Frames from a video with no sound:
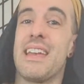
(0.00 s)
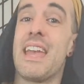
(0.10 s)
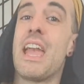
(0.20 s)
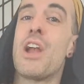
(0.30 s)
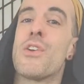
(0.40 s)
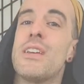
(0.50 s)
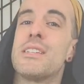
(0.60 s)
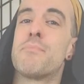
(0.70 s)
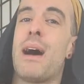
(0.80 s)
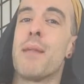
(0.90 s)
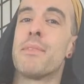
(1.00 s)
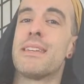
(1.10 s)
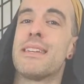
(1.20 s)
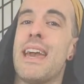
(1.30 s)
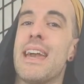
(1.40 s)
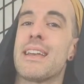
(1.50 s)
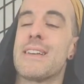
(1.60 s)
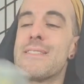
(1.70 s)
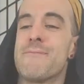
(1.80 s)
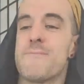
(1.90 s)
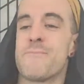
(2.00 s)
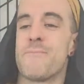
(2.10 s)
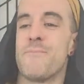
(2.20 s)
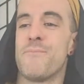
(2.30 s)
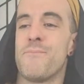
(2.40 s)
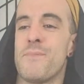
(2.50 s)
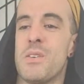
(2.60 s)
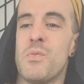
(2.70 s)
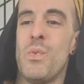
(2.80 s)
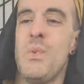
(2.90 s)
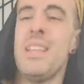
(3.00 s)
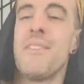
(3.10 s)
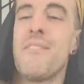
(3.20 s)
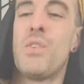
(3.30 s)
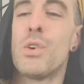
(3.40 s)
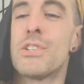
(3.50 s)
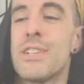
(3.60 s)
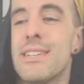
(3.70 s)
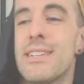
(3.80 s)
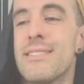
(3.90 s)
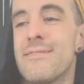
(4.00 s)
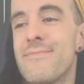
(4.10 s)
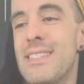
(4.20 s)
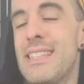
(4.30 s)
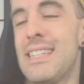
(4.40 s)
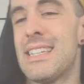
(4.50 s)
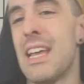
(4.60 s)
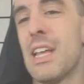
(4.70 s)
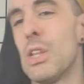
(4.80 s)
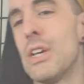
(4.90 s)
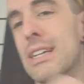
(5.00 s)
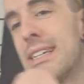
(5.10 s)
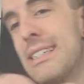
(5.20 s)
Aries, bottom of the deck. Wheel of Fortune. Let's take a look.